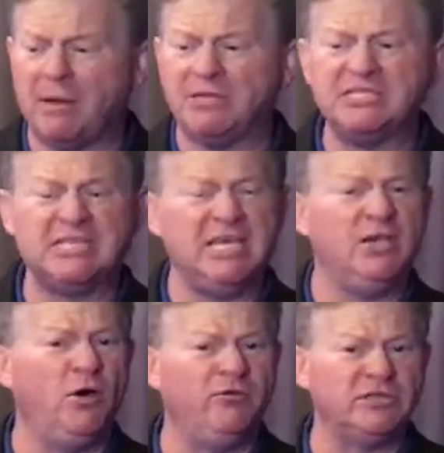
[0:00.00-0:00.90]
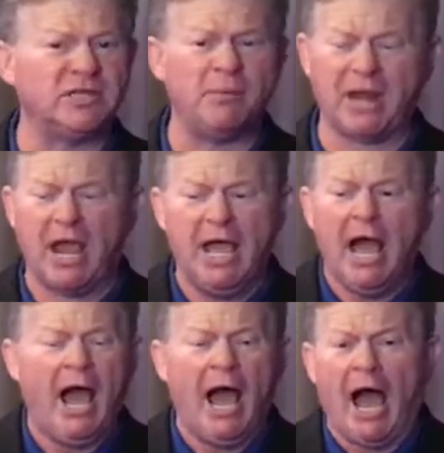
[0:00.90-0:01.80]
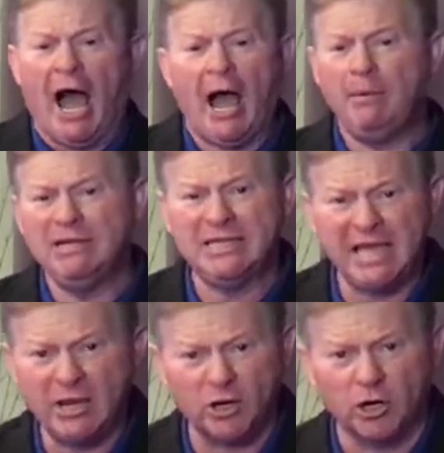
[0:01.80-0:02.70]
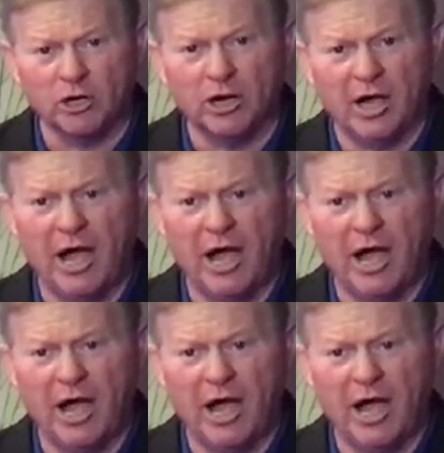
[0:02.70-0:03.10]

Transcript: I'm the CEO of this company. I'm a leader.